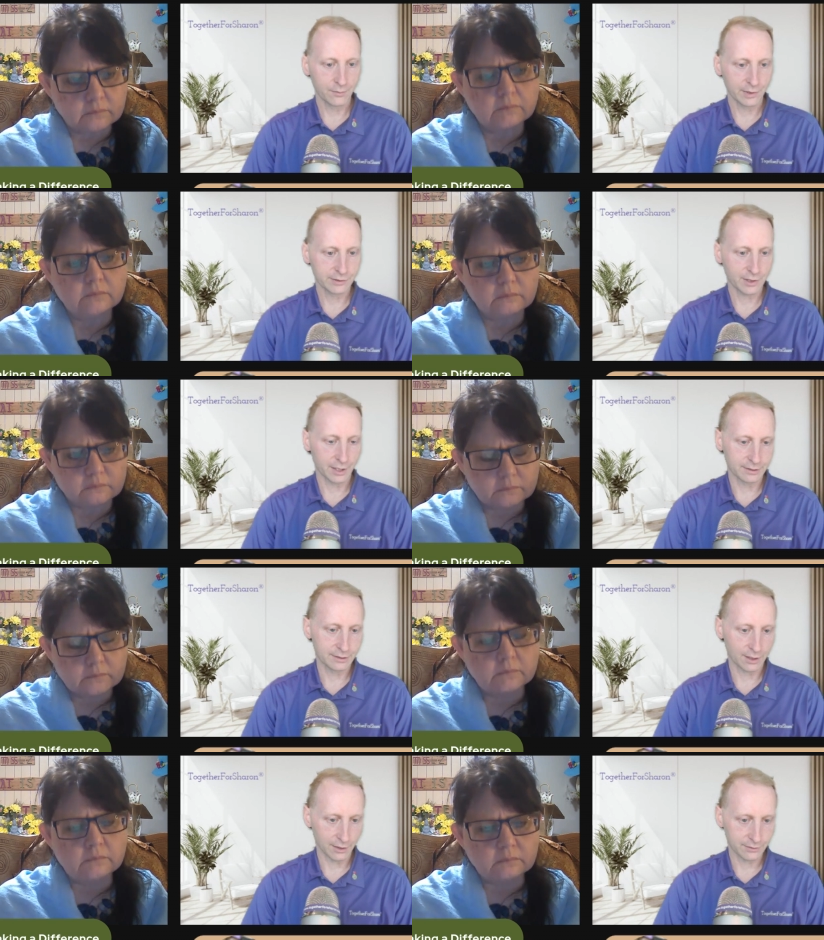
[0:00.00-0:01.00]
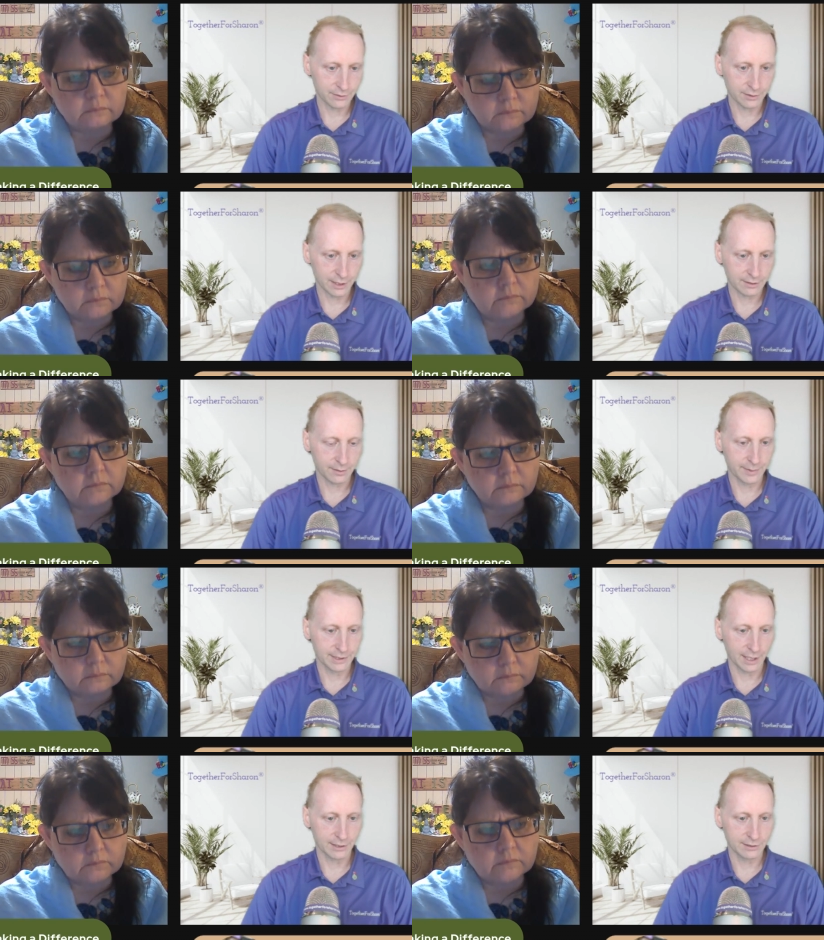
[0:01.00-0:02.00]
Speaker 1: and we're trying to also get some
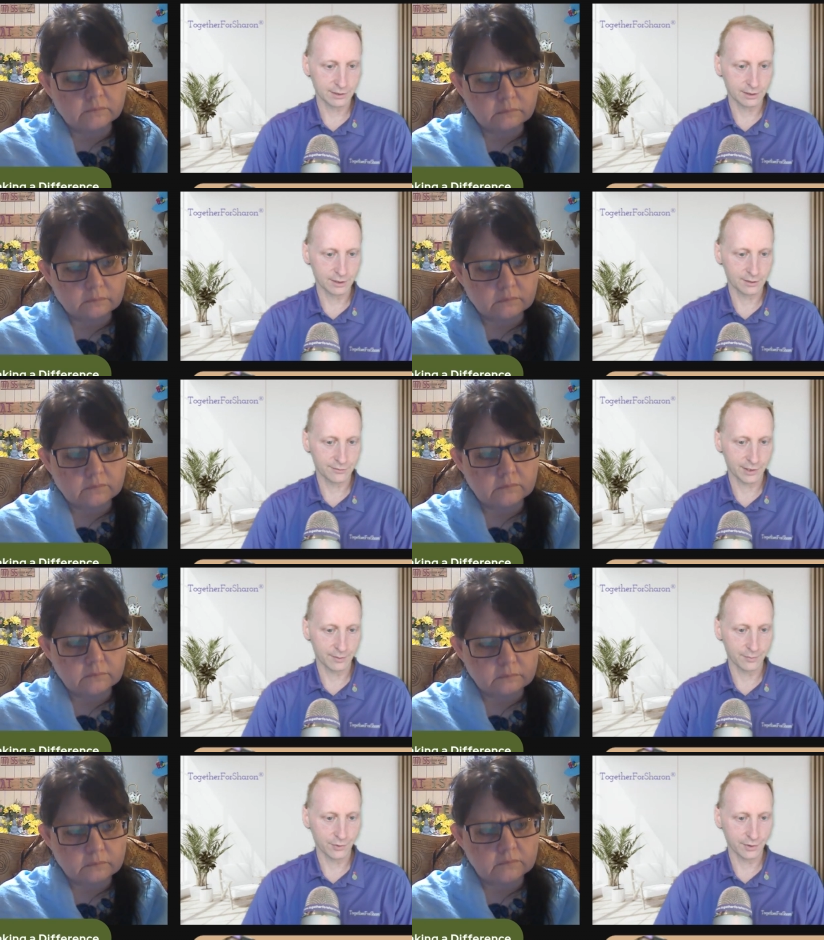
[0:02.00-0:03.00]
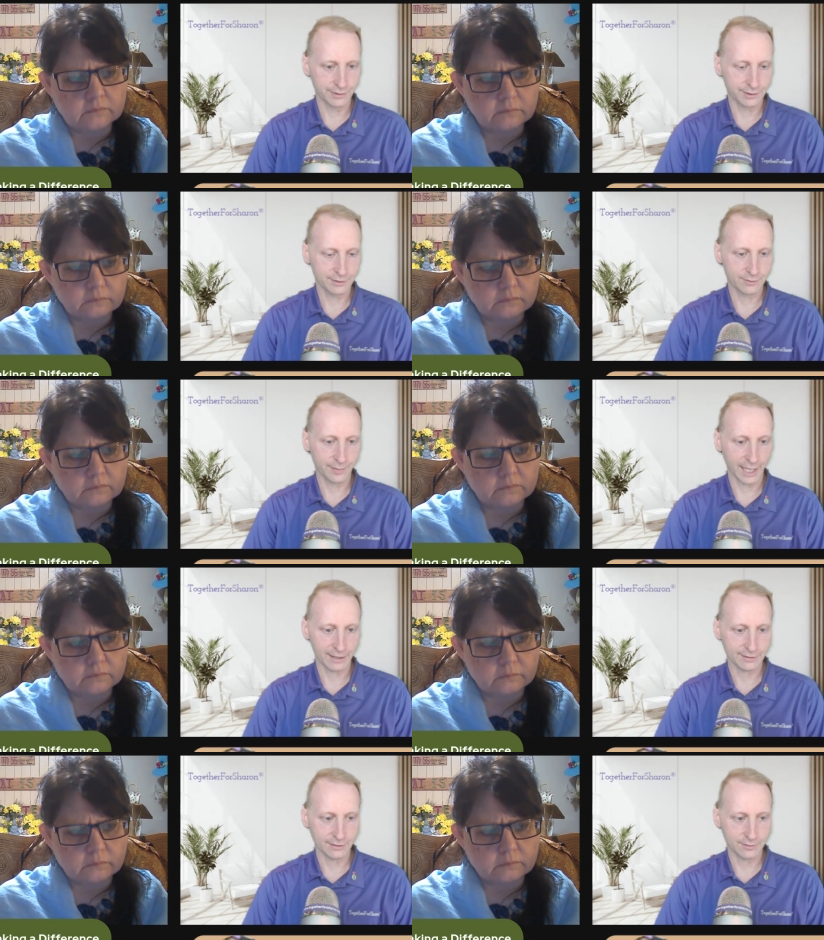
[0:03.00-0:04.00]
attention. And it's very important that this
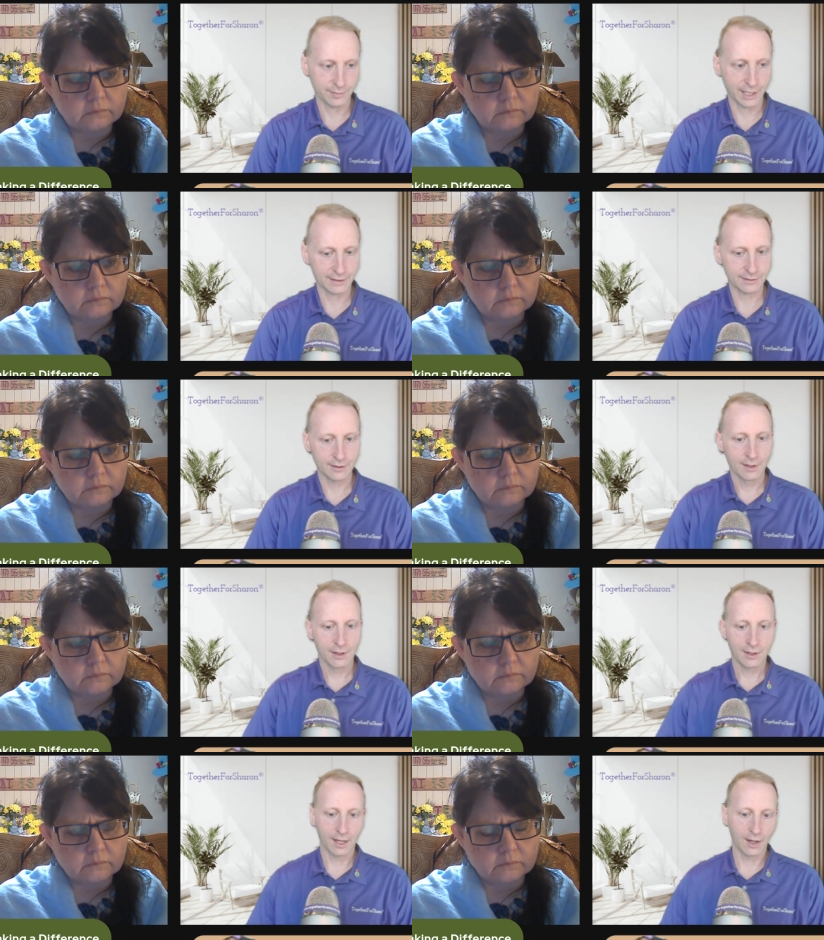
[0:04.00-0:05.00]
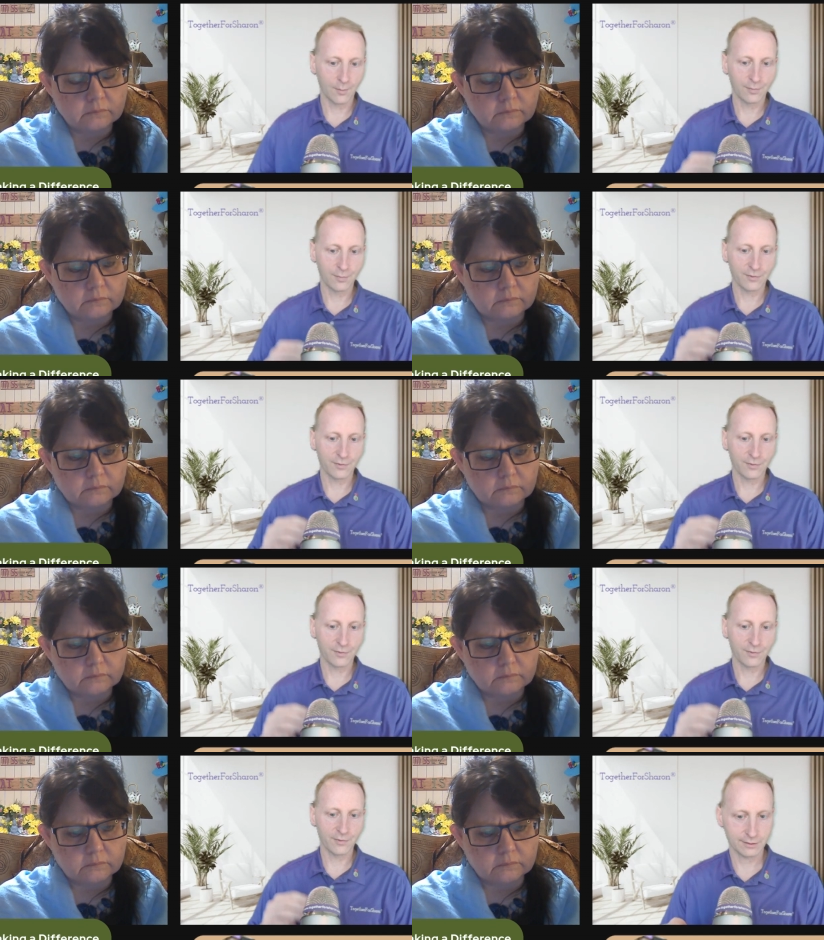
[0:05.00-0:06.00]
passes. Plus, I hope if it
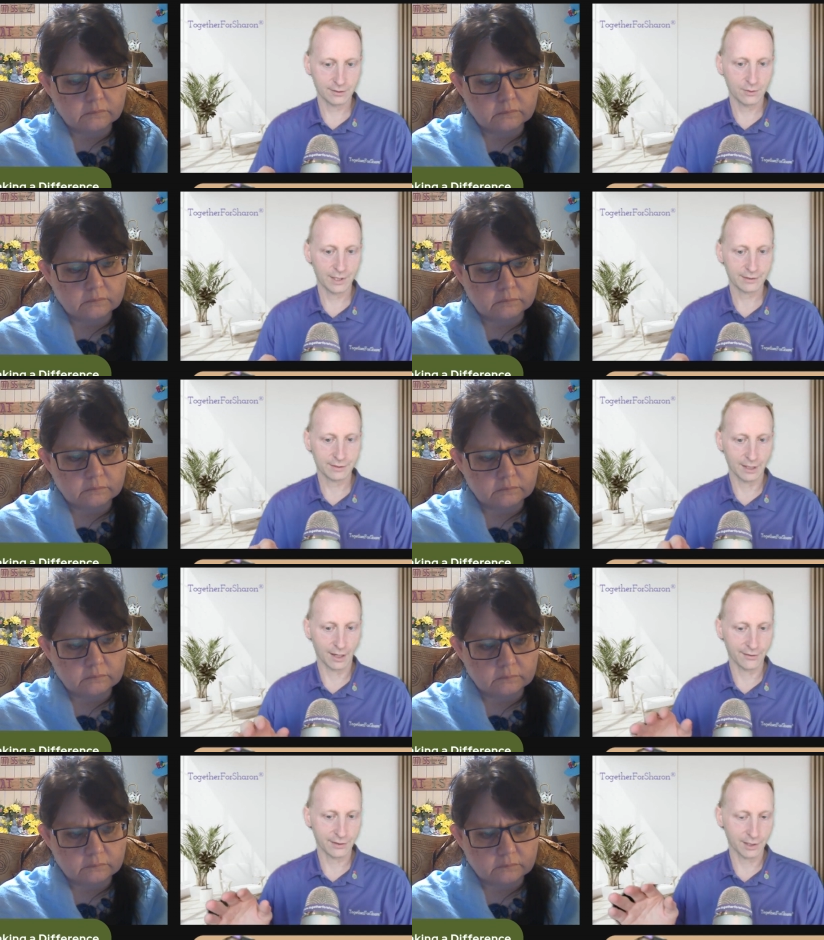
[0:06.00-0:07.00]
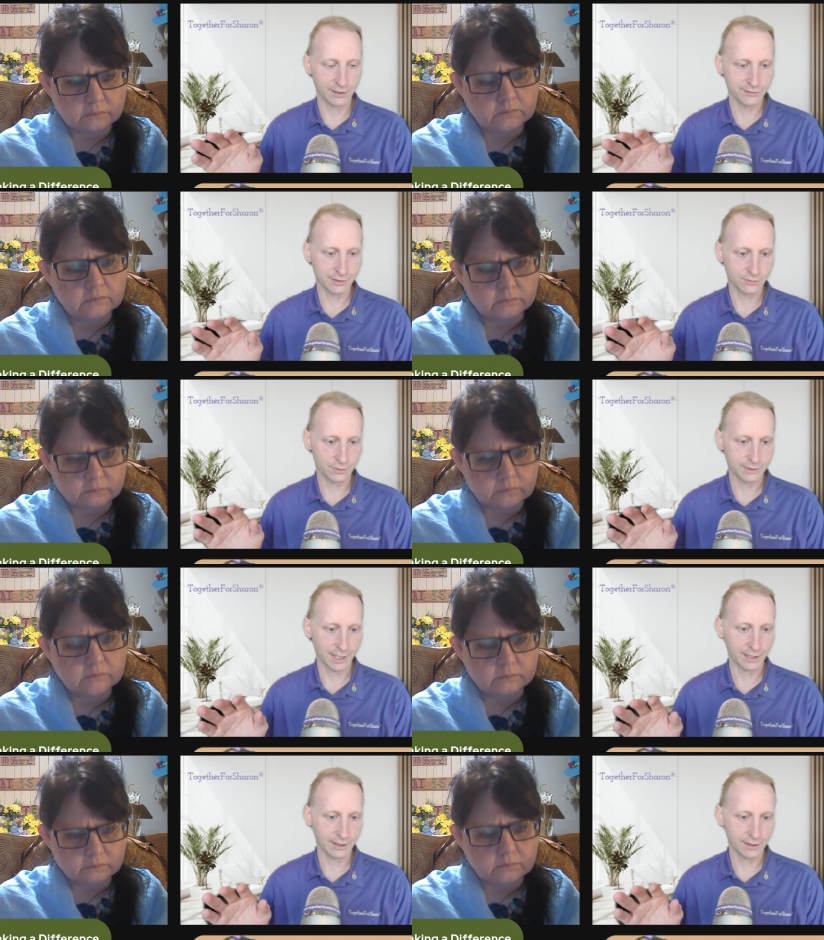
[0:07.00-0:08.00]
passes in the US, that other countries will
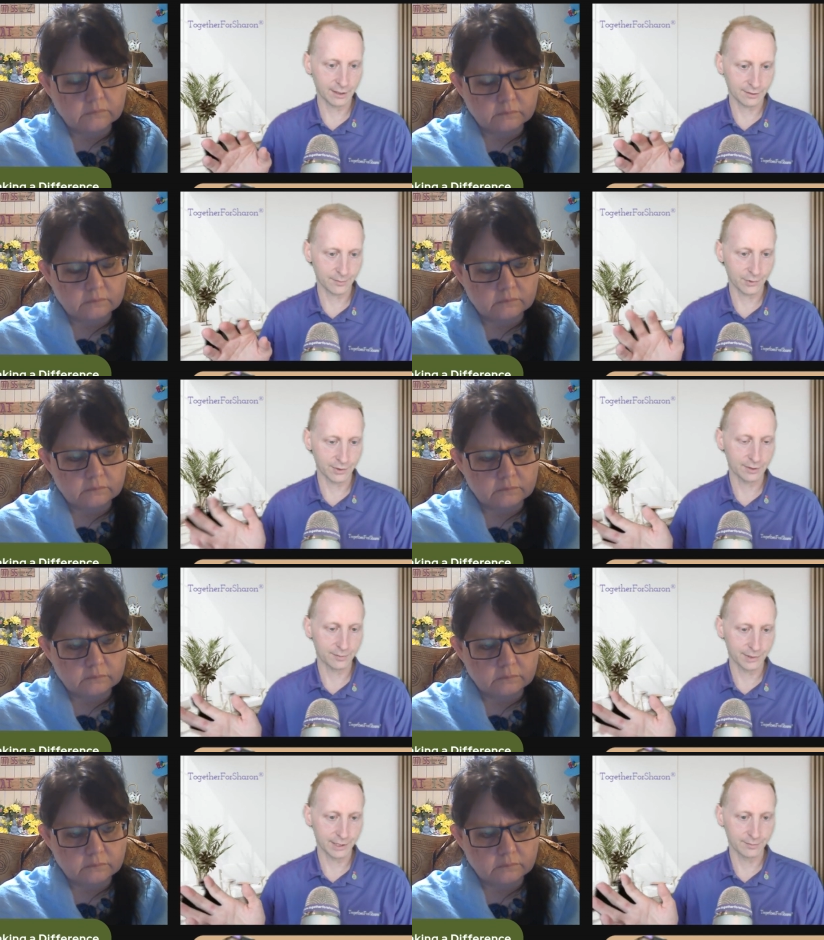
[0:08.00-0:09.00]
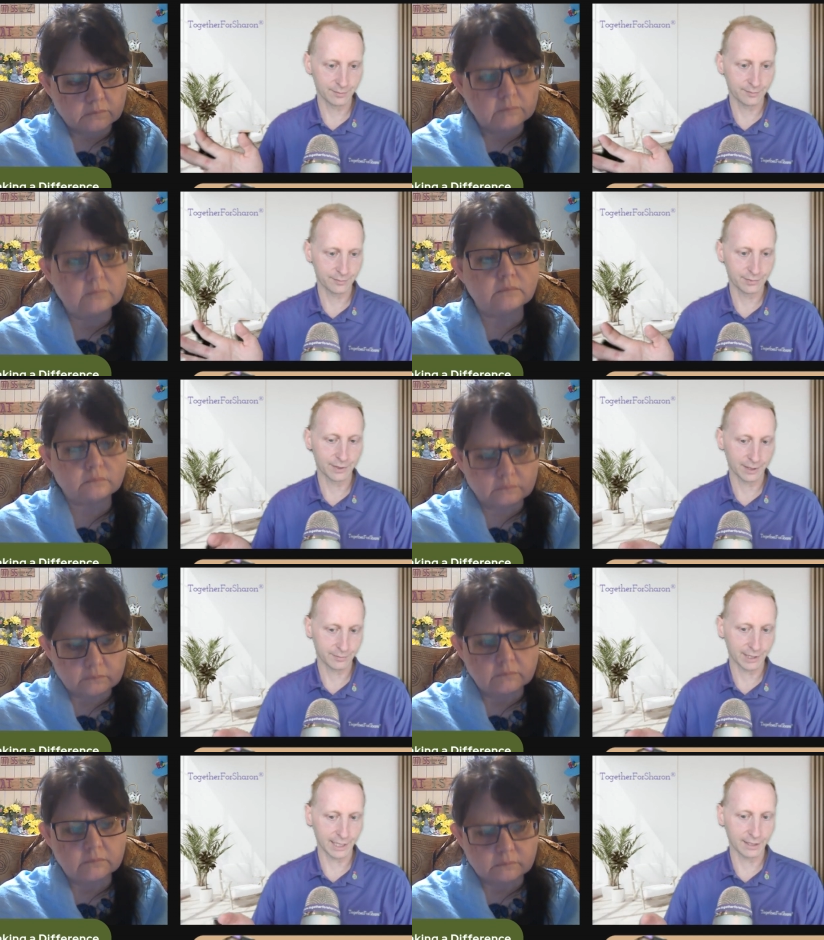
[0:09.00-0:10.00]
take it as a boilerplate
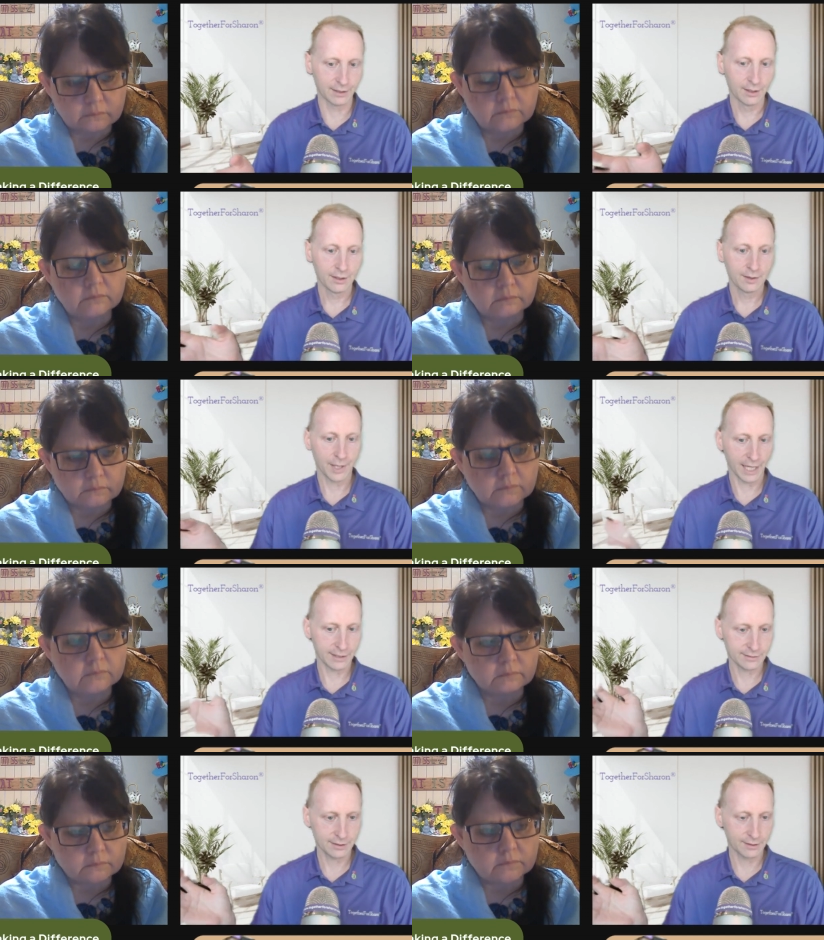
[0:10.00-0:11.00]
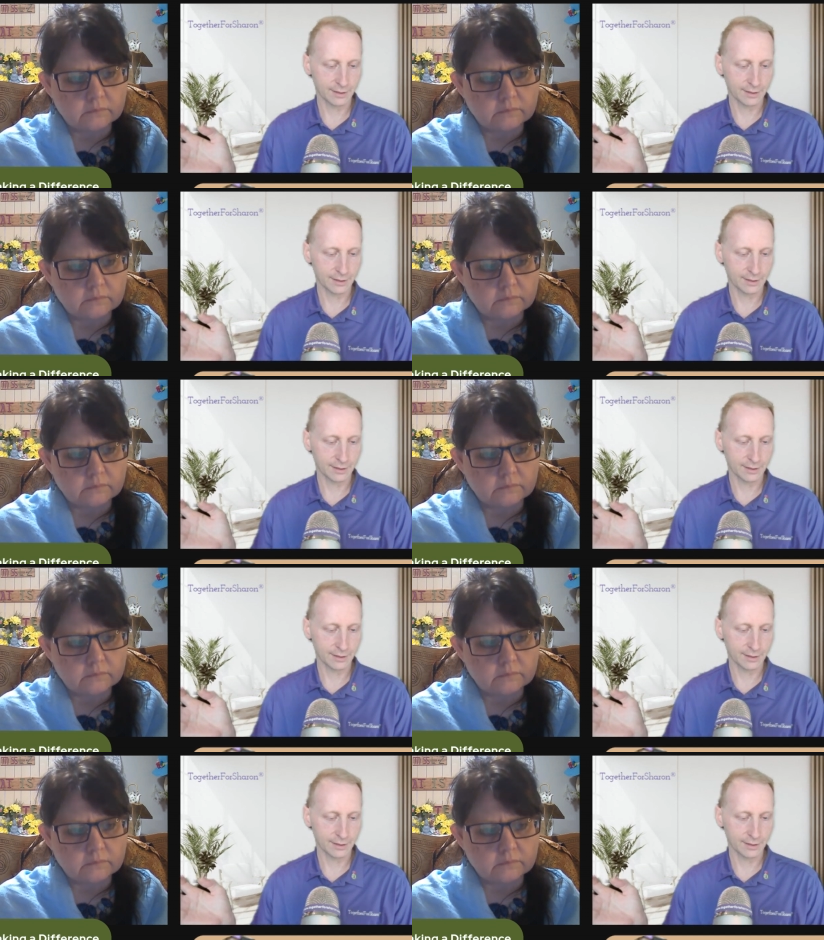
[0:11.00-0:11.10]
like plan Pass